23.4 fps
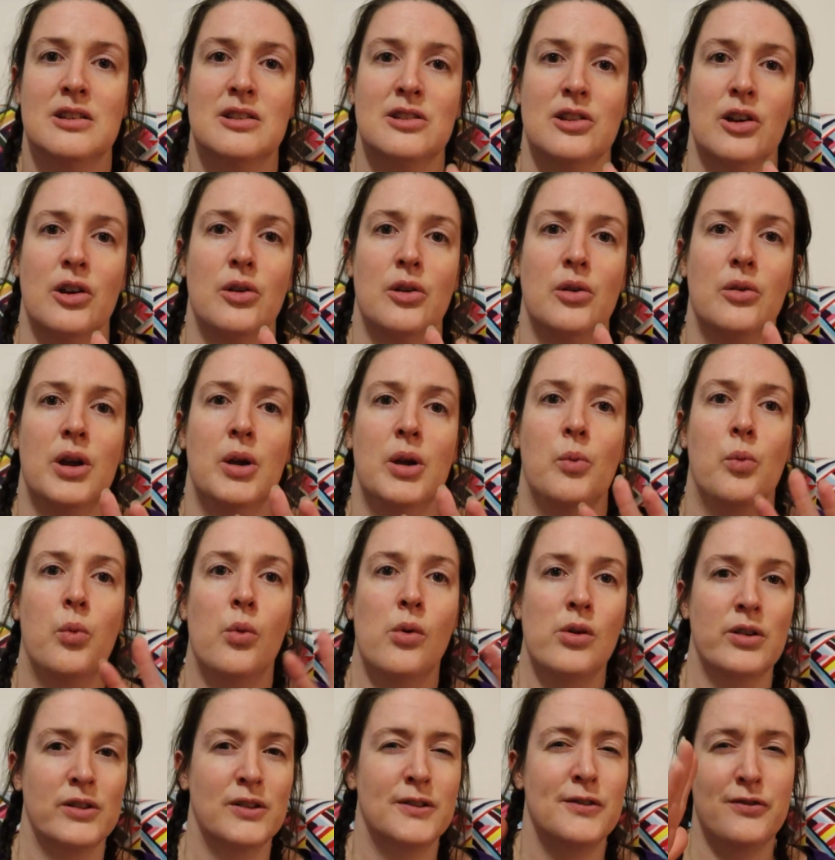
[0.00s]
So it
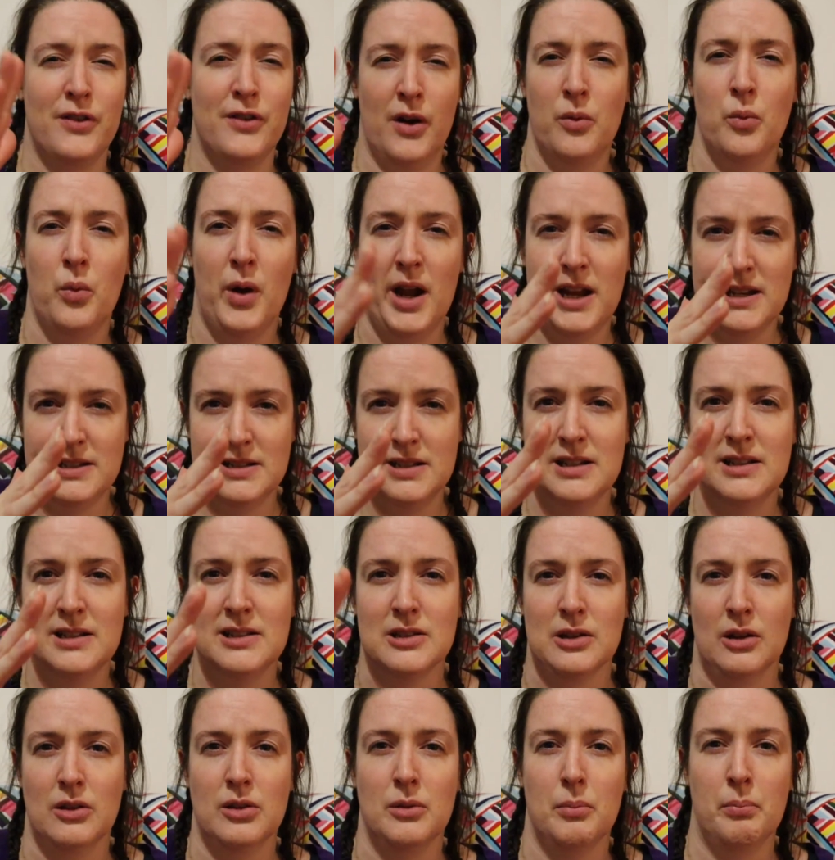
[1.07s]
was front weighted,
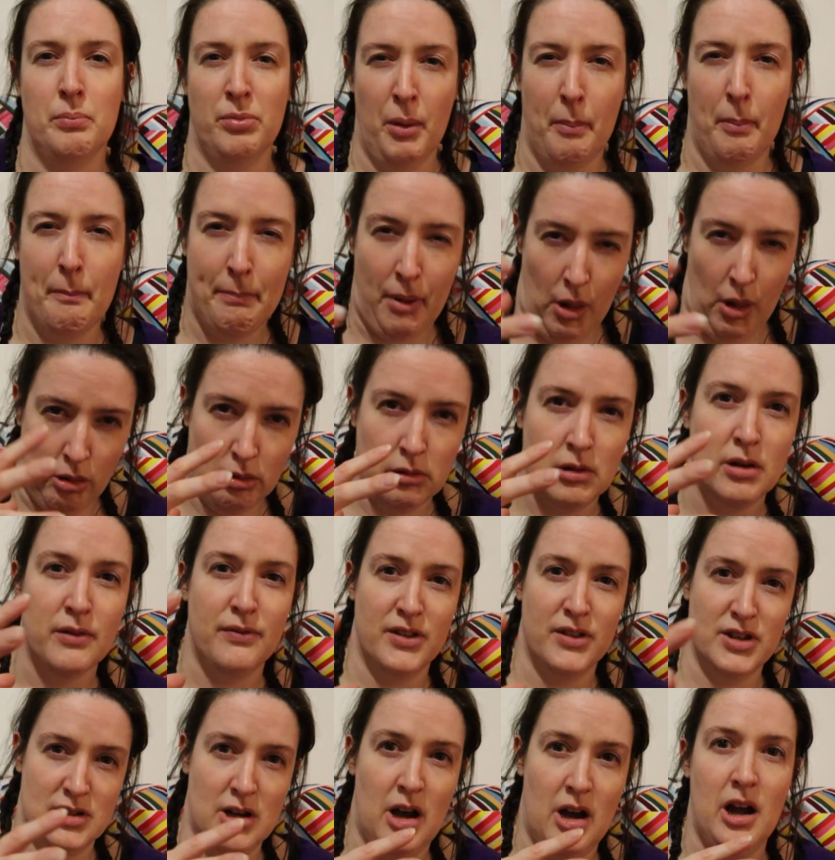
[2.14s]
so the bulk of
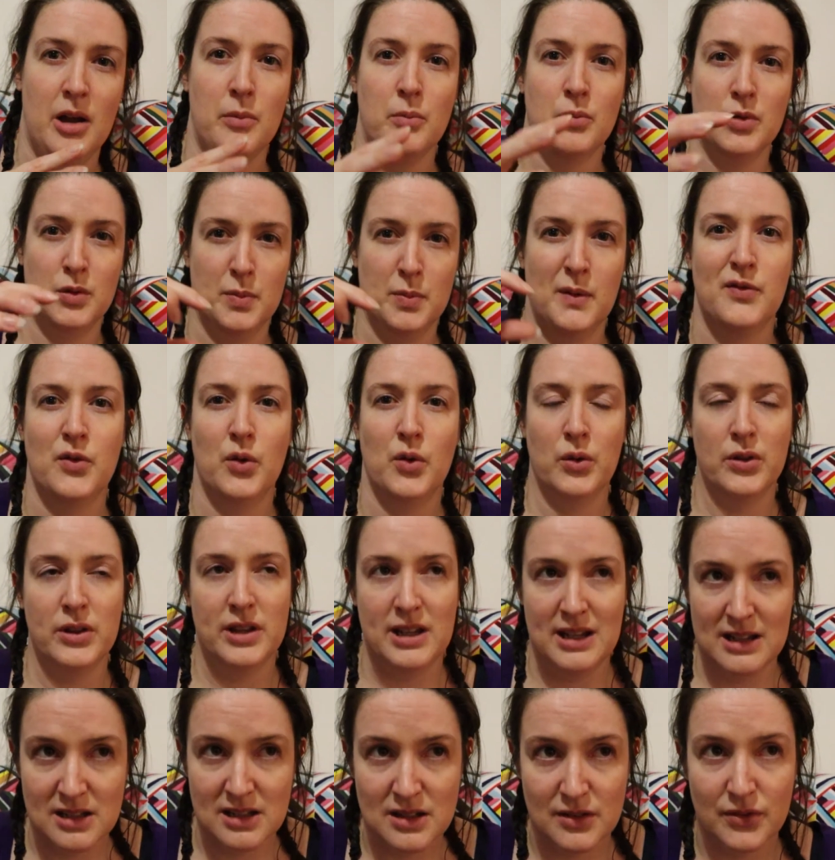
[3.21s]
the time was before
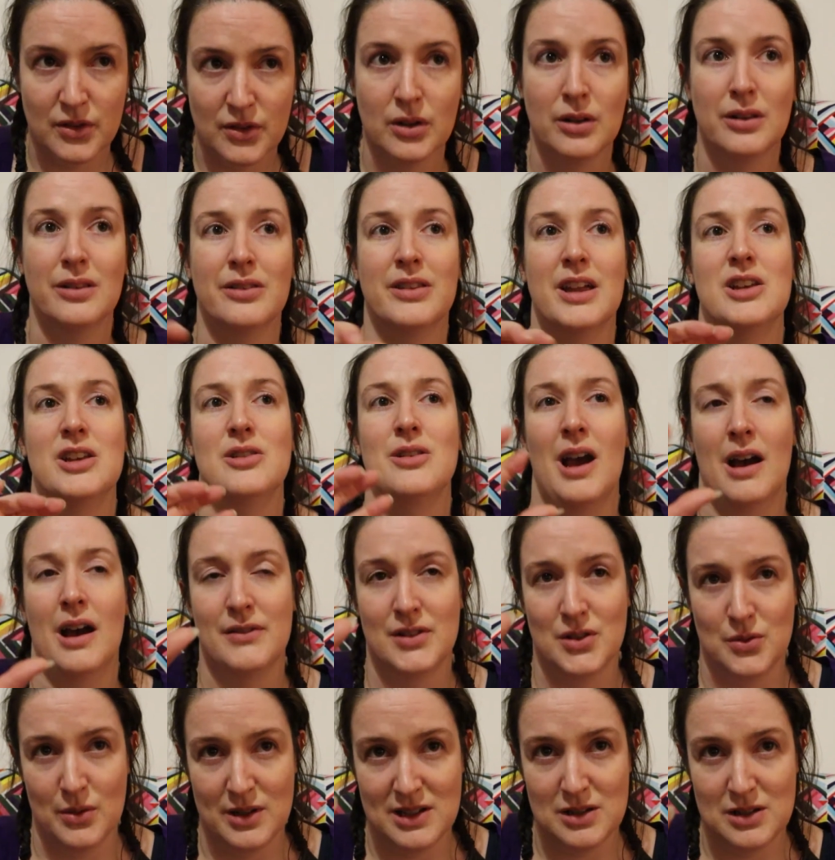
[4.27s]
the interval. Then you have
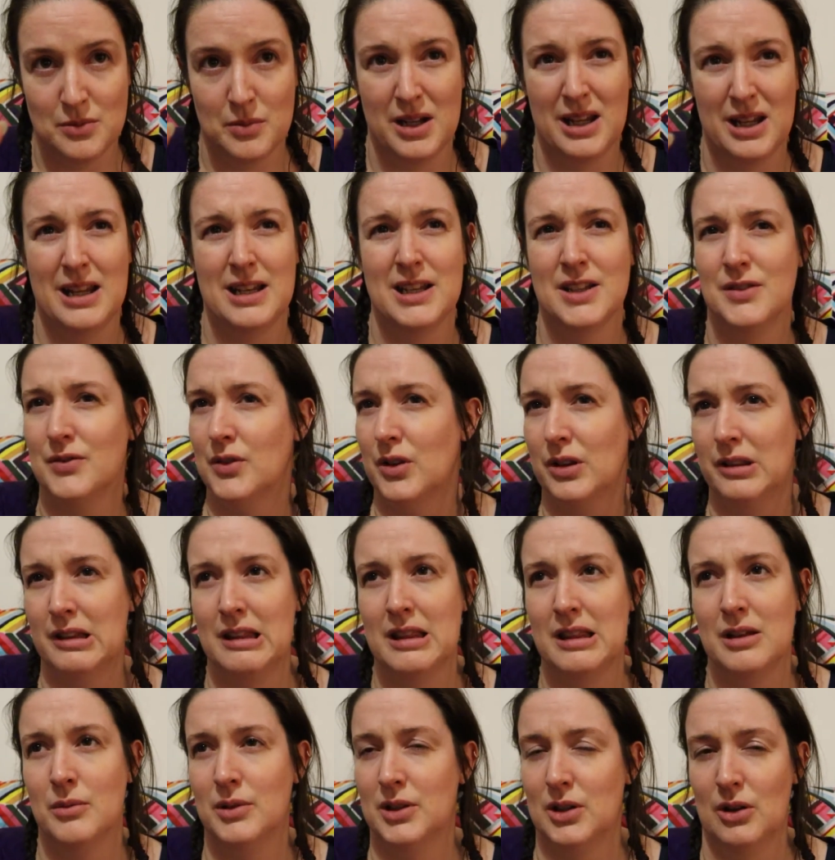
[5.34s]
a 20-minute interval, then
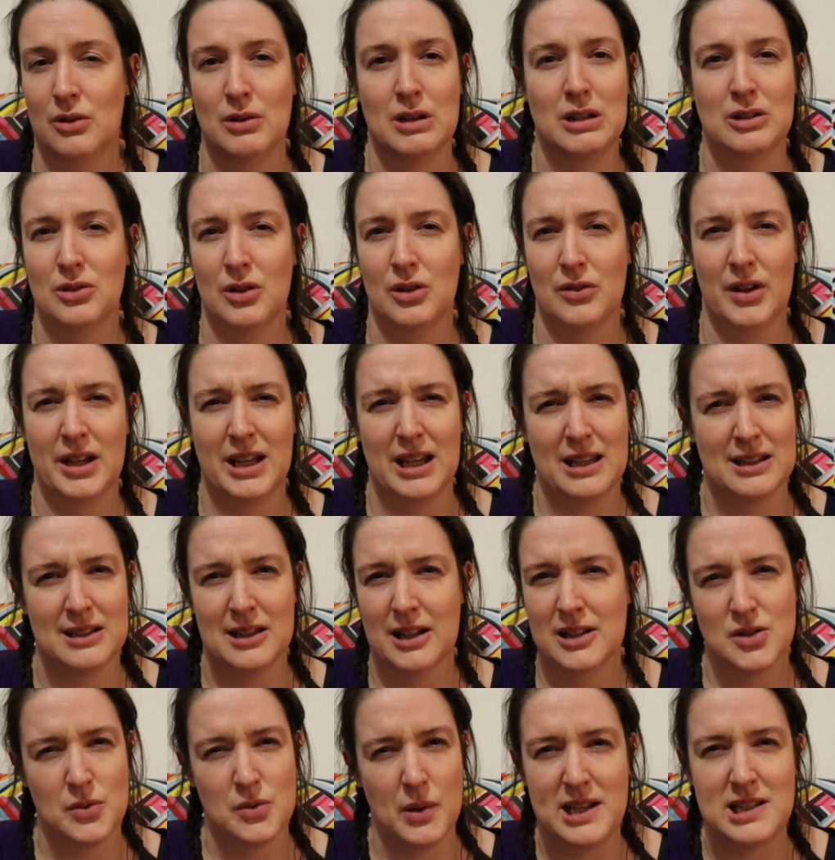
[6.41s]
there was only sort of, I guess,
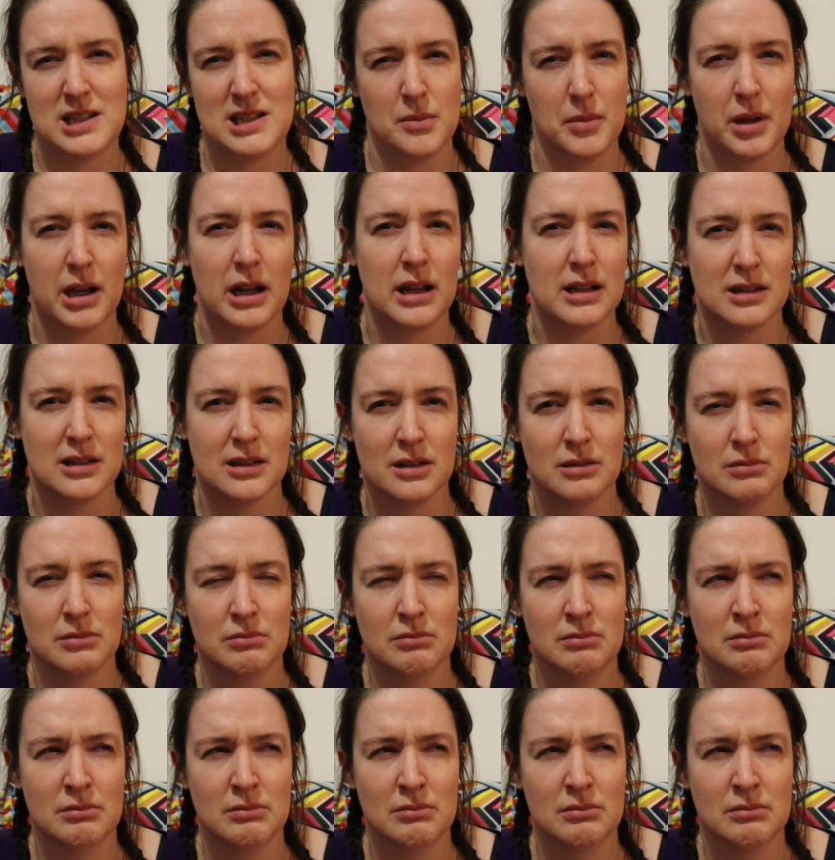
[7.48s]
like 20 minutes.